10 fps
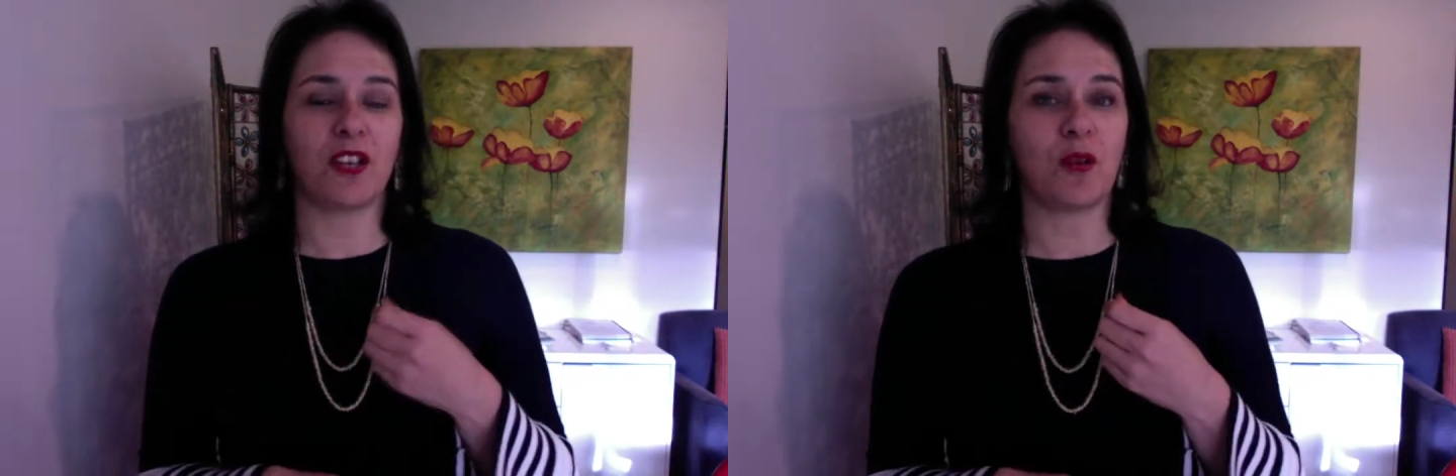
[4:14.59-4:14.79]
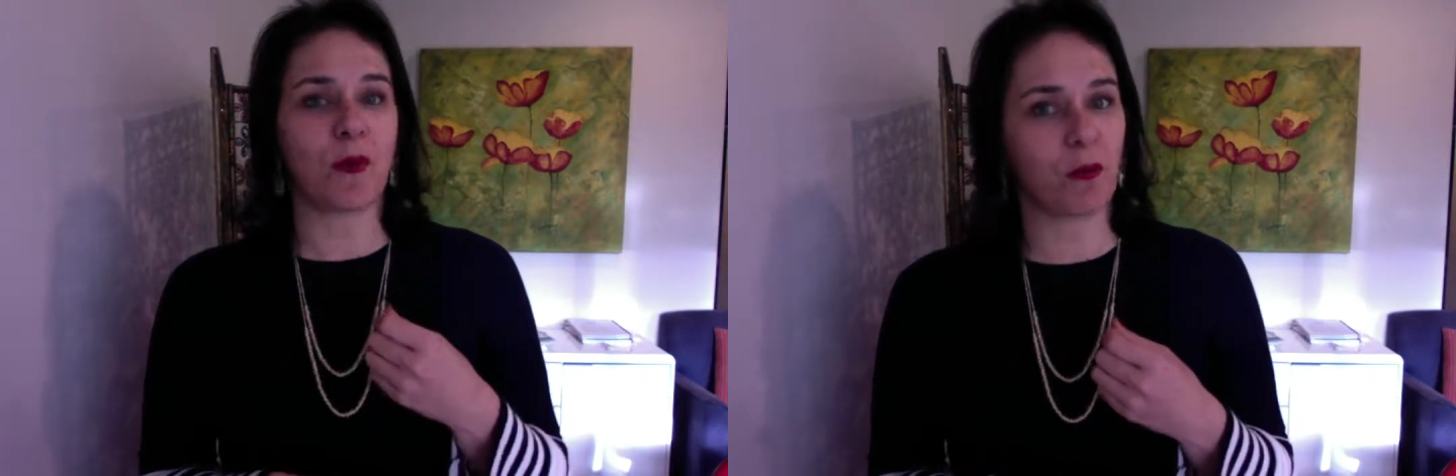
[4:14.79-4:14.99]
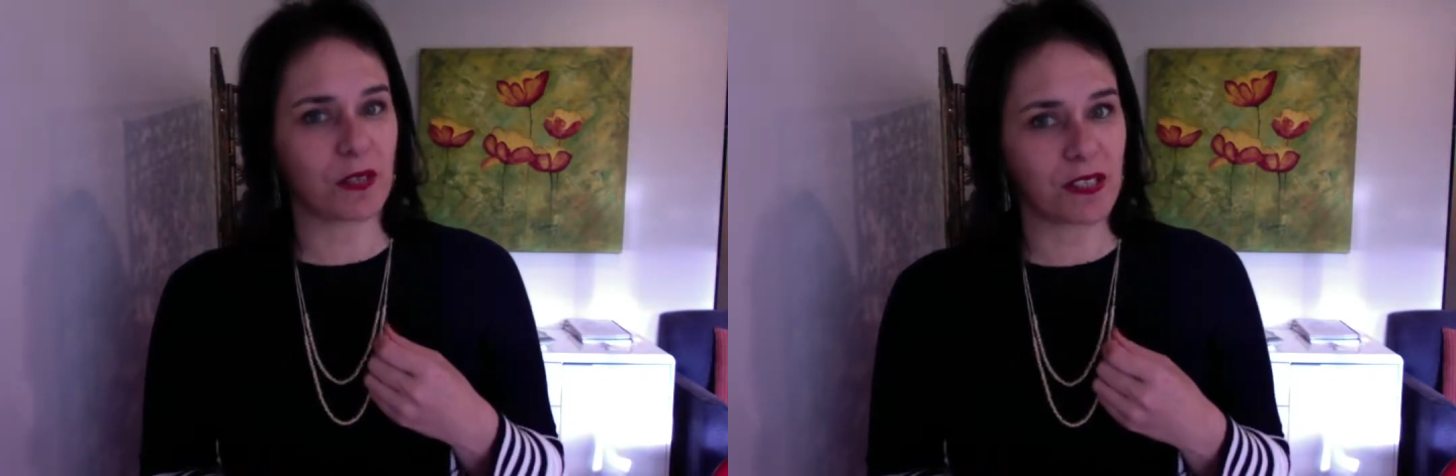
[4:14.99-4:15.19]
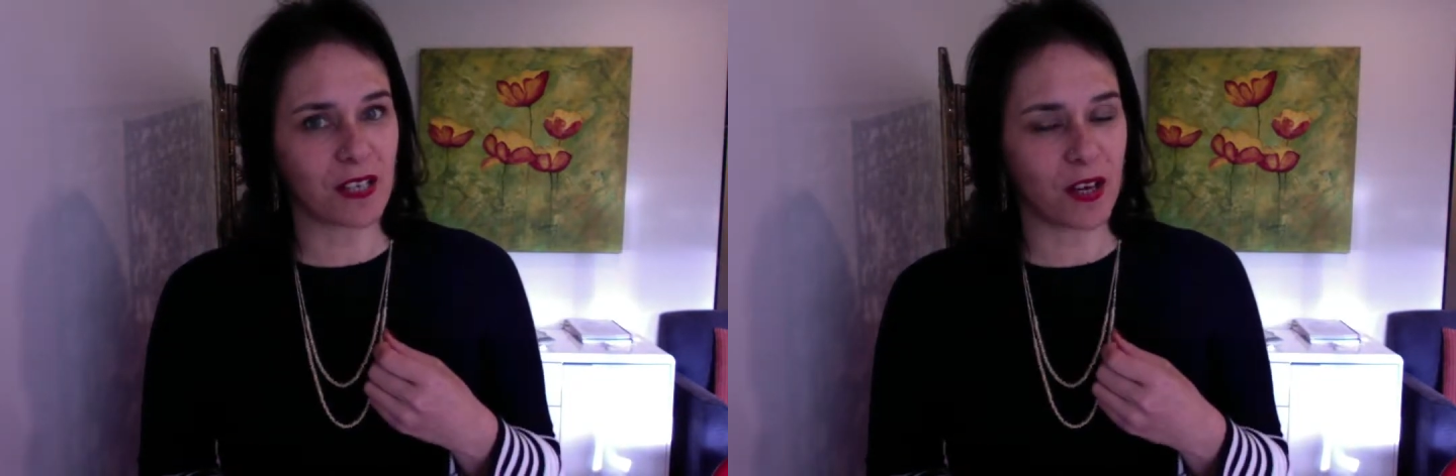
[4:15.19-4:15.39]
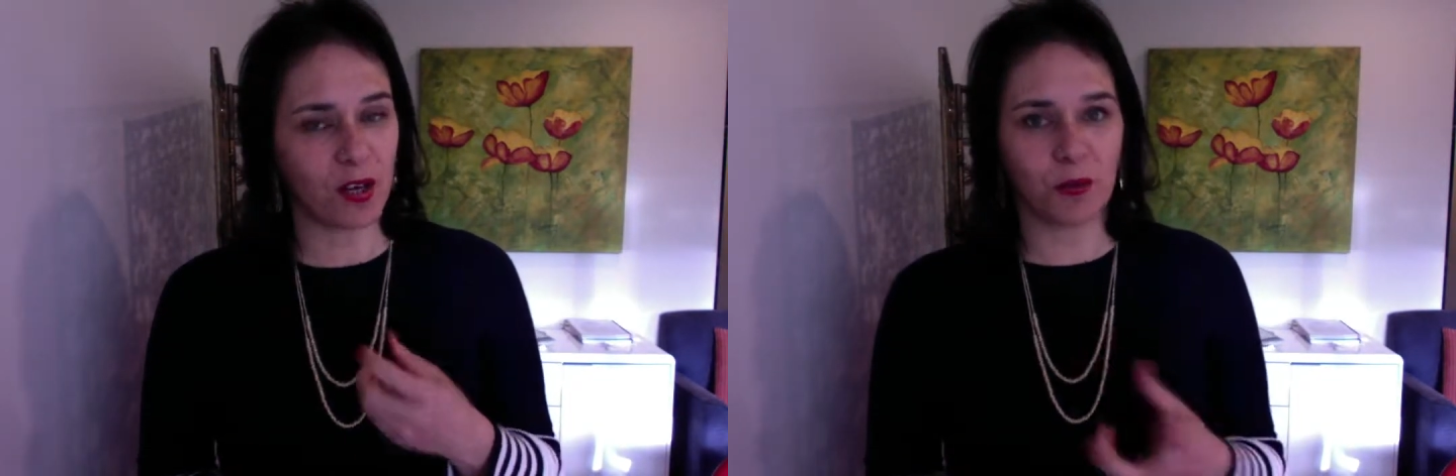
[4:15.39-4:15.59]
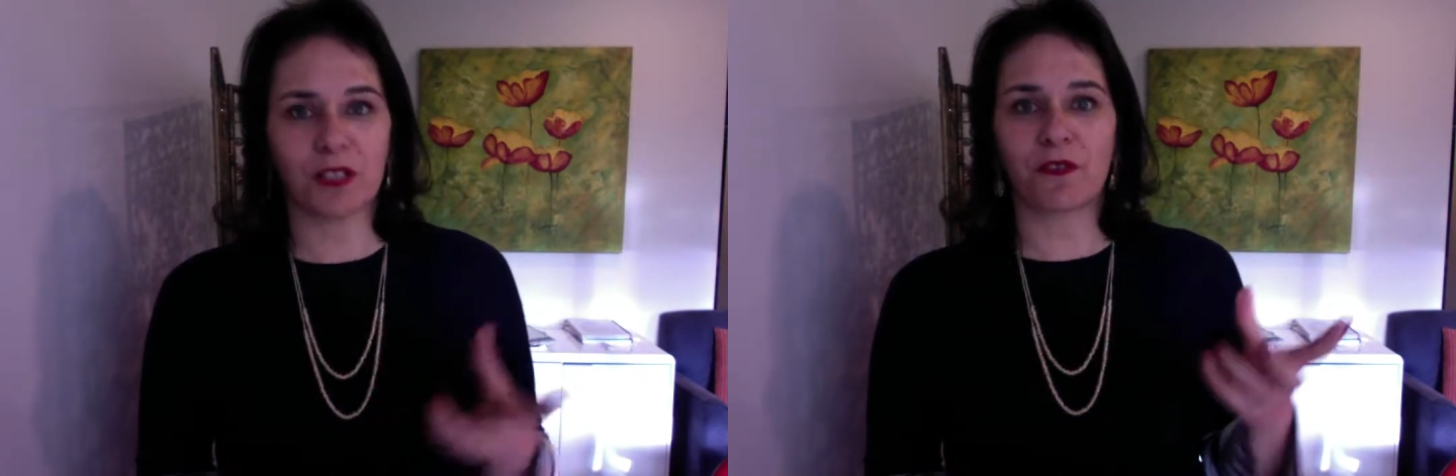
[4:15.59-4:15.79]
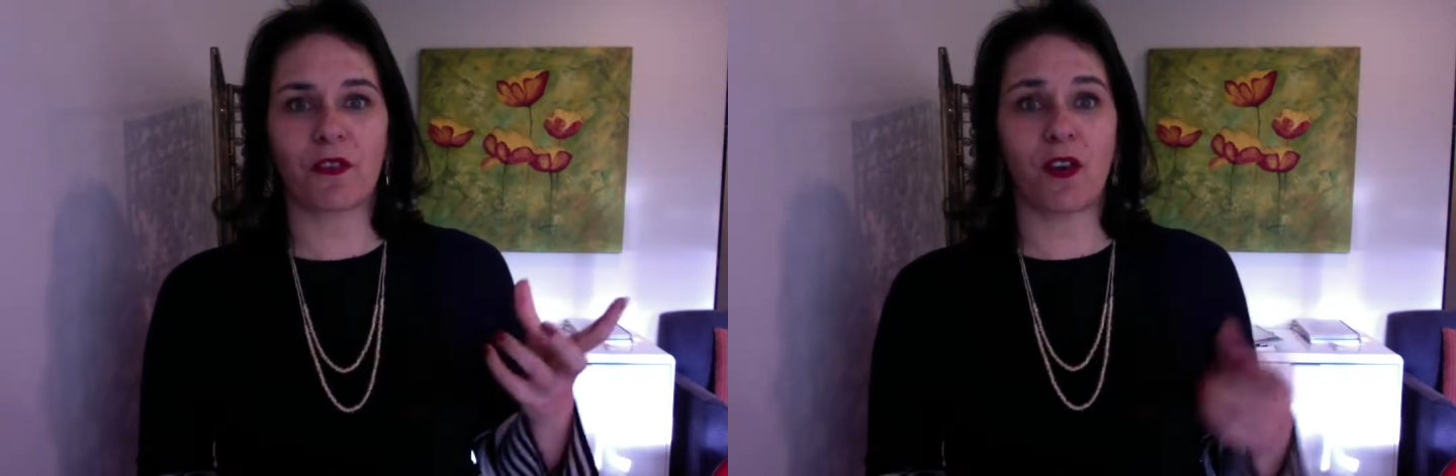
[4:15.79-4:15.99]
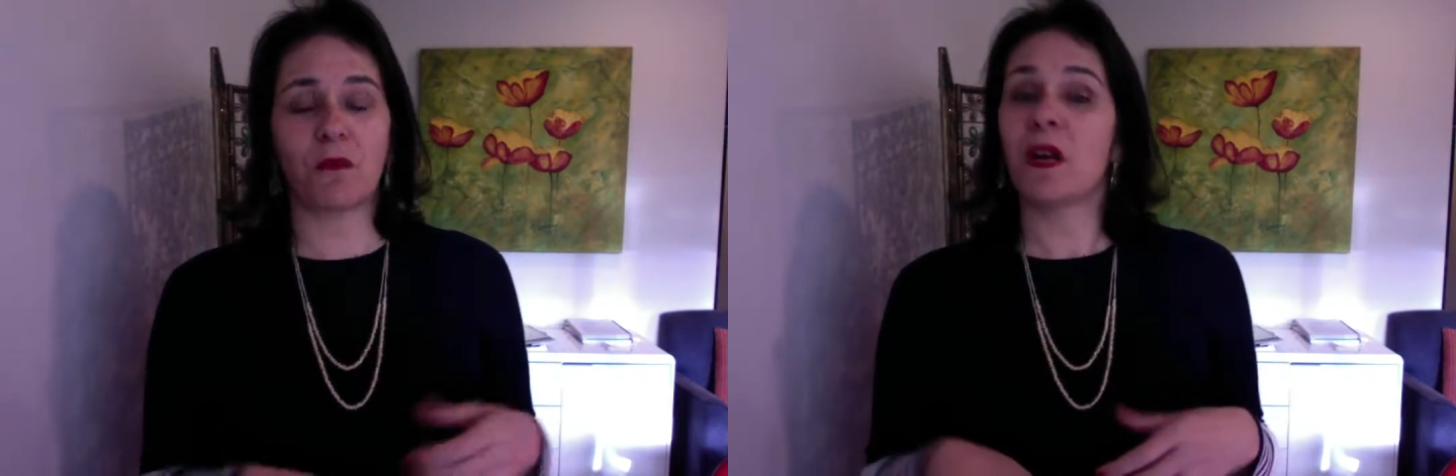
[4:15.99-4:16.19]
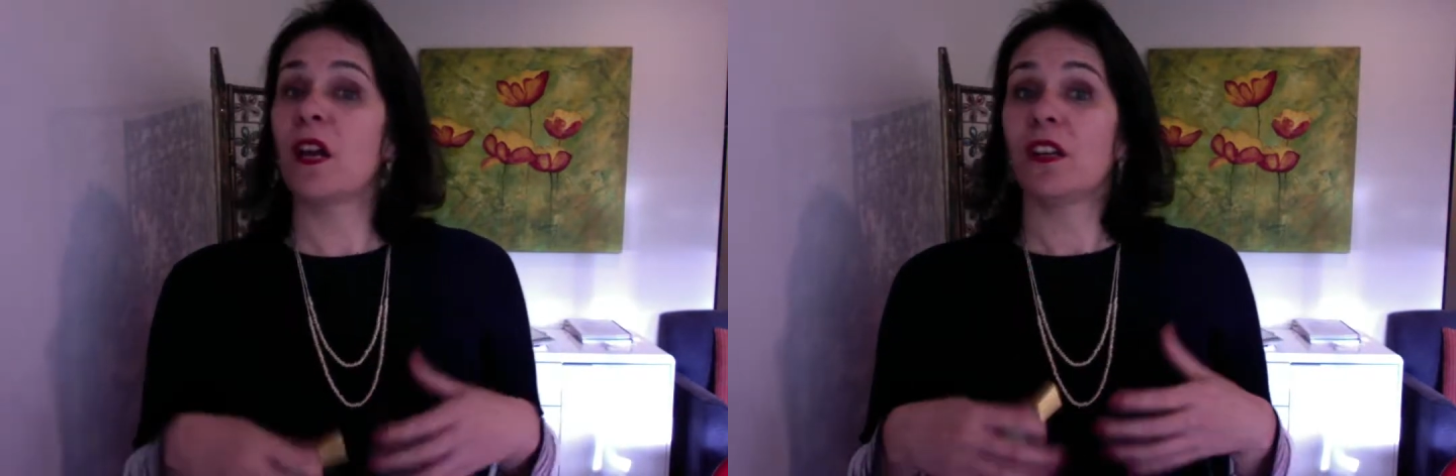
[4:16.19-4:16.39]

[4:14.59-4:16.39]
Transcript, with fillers: You might want to say who it's from.